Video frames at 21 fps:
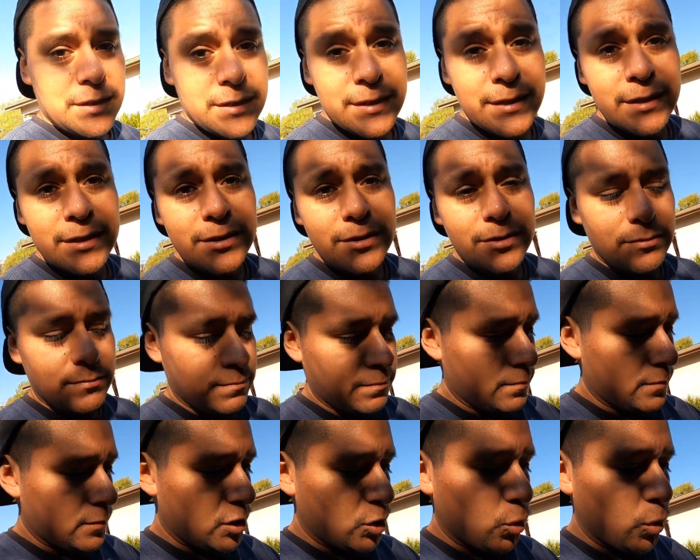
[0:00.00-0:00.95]
I'm gonna
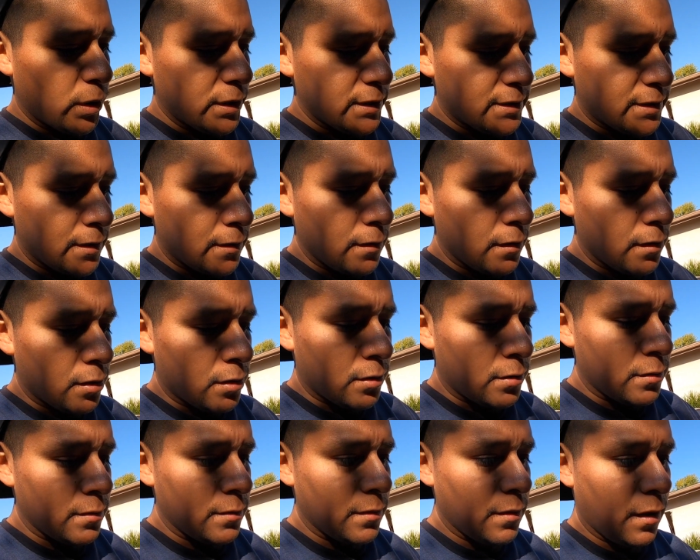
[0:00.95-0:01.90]
twist it a
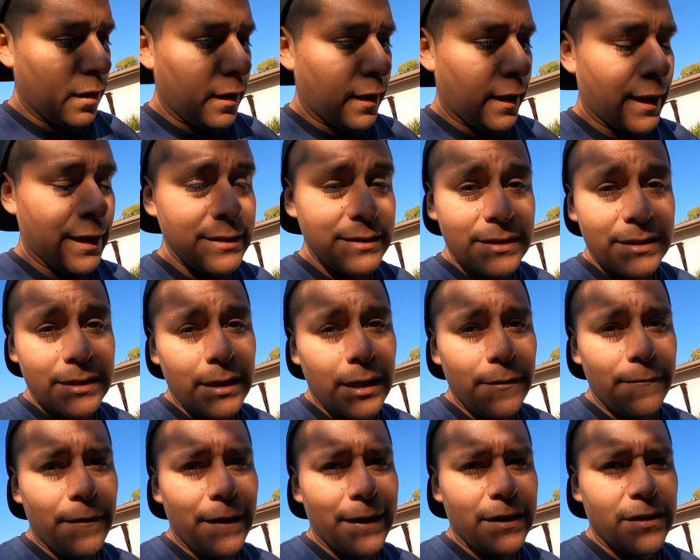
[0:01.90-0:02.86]
little and see
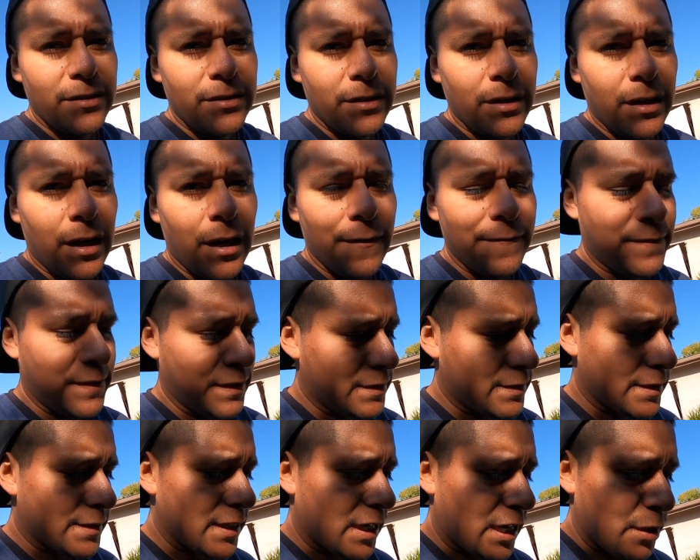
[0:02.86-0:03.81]
if I can fix
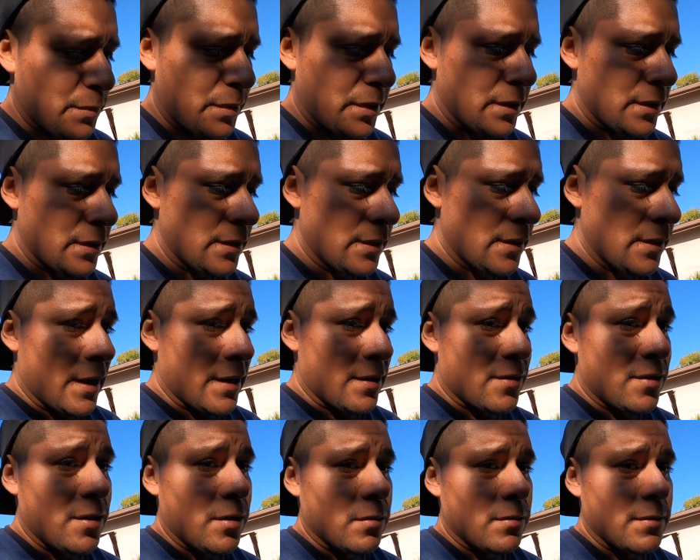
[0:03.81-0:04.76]
the timing. I
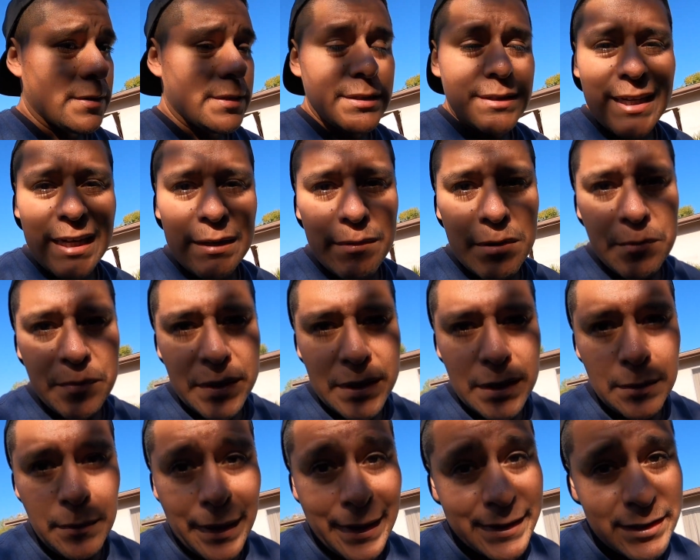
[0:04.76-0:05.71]
don't know, could the timing
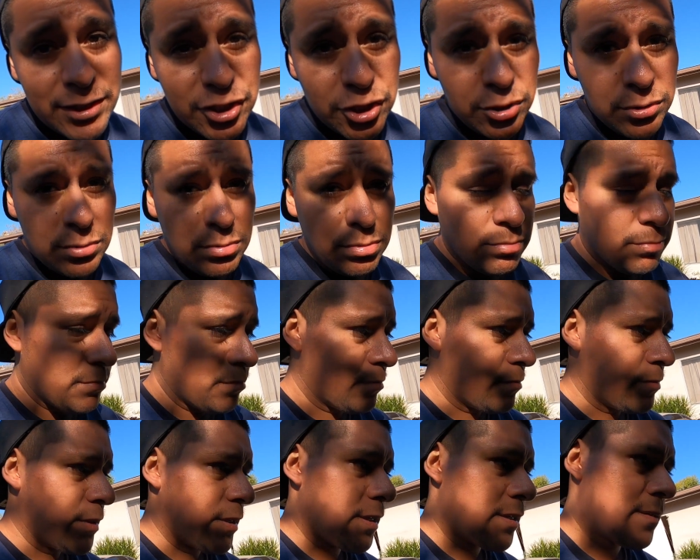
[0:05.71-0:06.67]
be my issue?
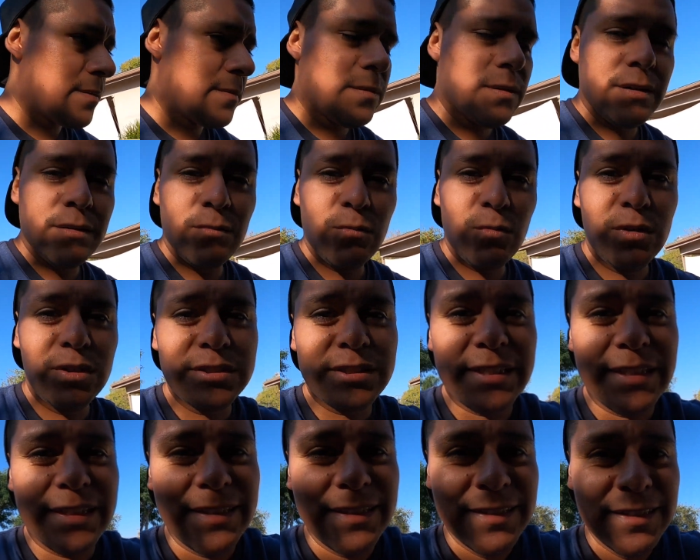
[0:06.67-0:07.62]
But we'll
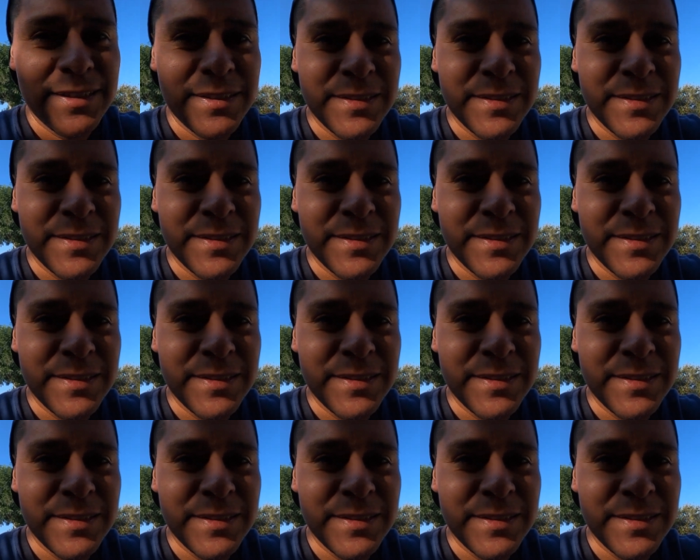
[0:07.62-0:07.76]
see.